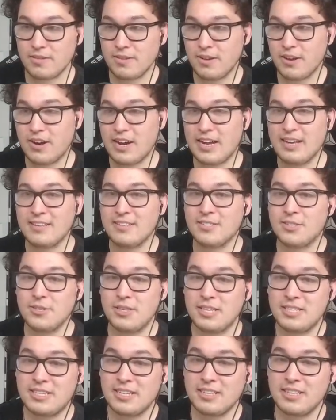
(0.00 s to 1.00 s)
All right, so
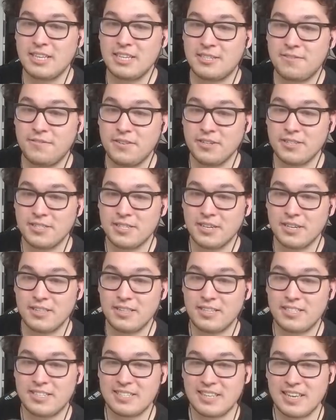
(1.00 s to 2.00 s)
this feels good.
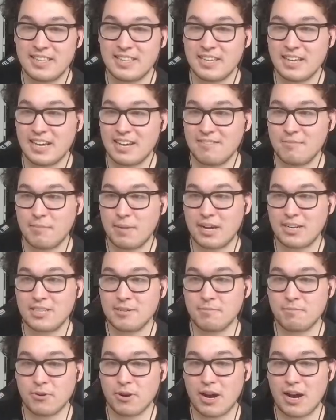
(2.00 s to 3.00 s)
This is like the kind of
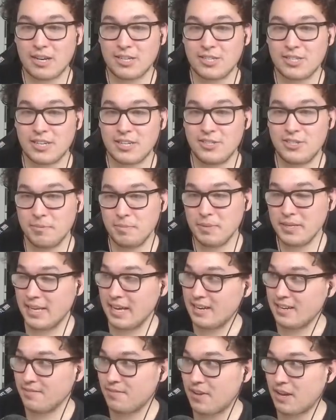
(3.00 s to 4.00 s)
matchup where Akshan should be
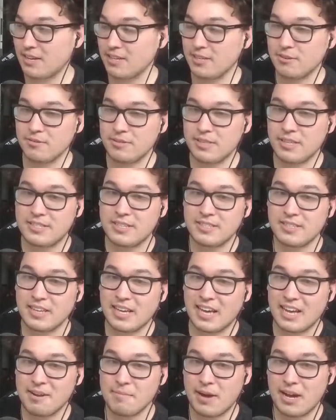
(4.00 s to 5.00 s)
getting value. This is the
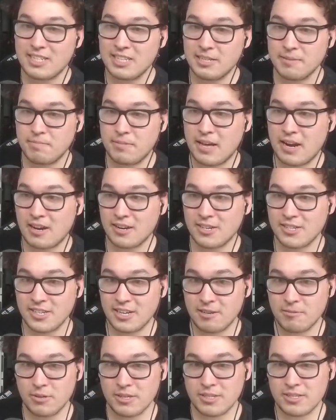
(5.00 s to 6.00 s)
kind of matchup that
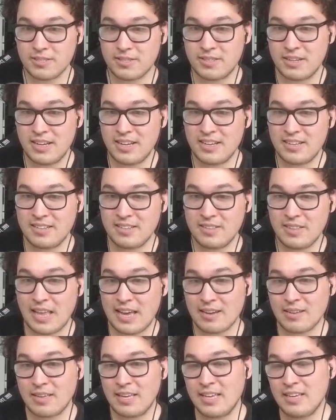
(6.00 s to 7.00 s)
Akshan was
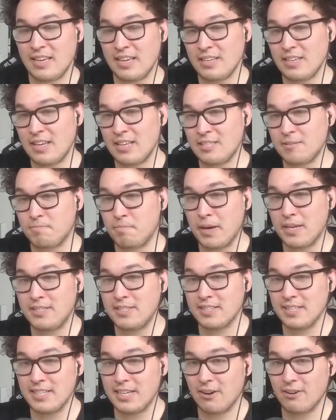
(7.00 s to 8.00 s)
like is
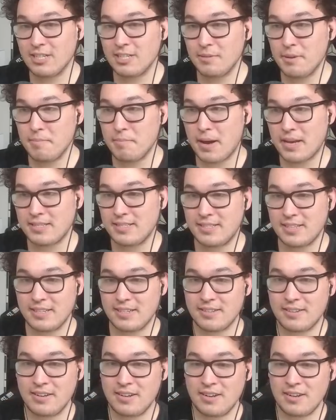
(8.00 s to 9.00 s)
basically going to be best
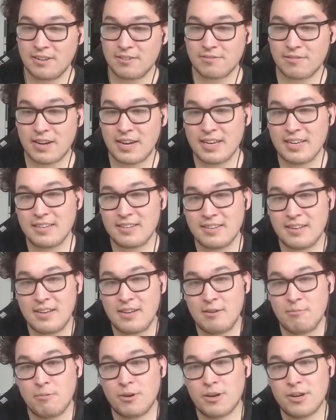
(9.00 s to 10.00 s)
in, right?
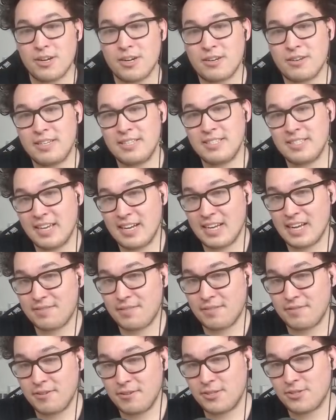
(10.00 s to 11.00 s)
Where he's getting off
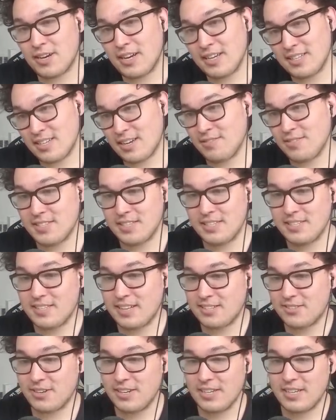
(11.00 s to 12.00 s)
a few strikes. Obviously, he's
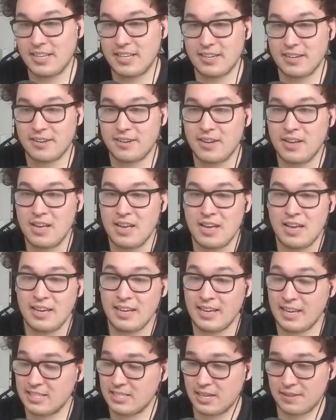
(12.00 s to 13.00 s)
not striking here. He
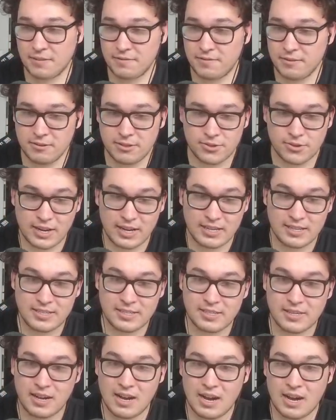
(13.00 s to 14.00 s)
gets off a few strikes.